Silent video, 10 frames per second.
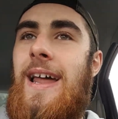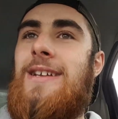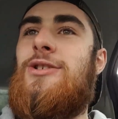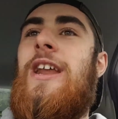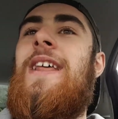And
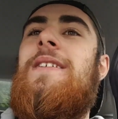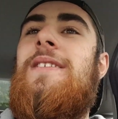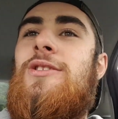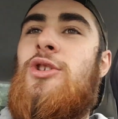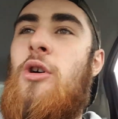it's raining
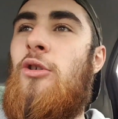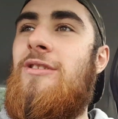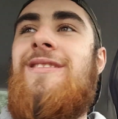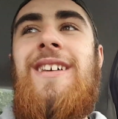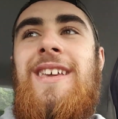in
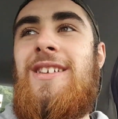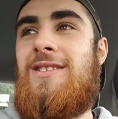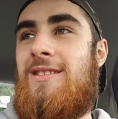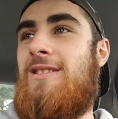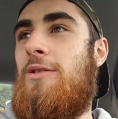Scotland, like
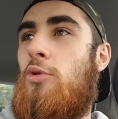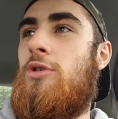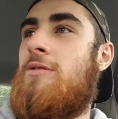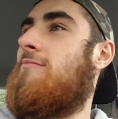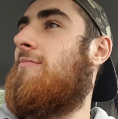it's, you know, it's
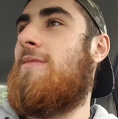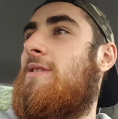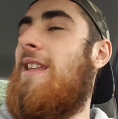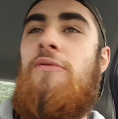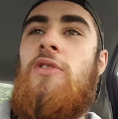
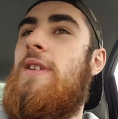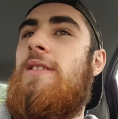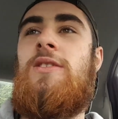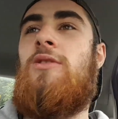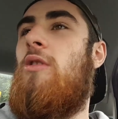never rained
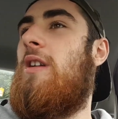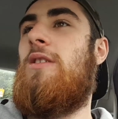in Scotland.